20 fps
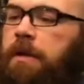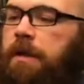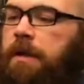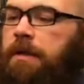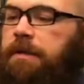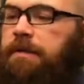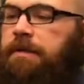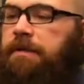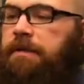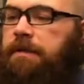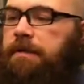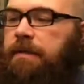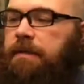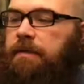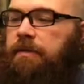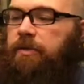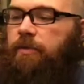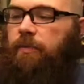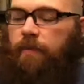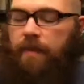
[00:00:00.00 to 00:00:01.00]
It's
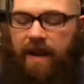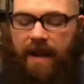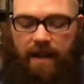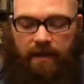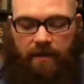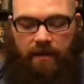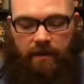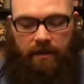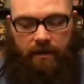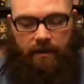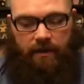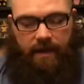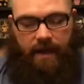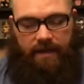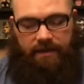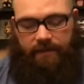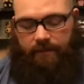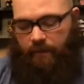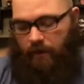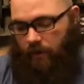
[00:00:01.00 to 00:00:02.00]
Superman
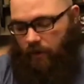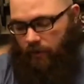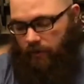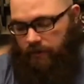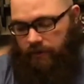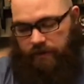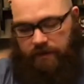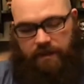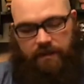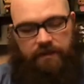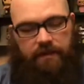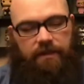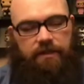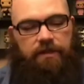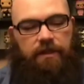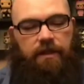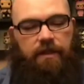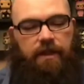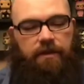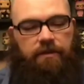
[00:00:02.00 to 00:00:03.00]
classic pose. Says Legion
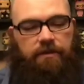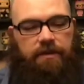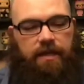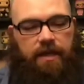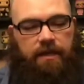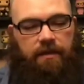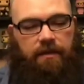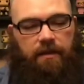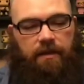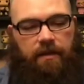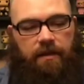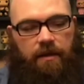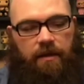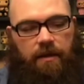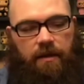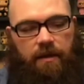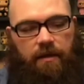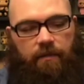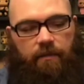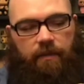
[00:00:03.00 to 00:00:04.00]
of Collectors on it.
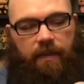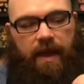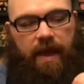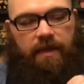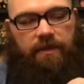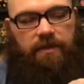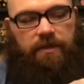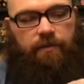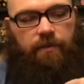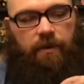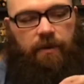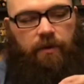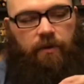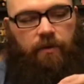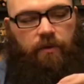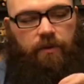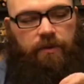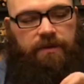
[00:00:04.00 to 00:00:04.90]
Patch is pretty cool.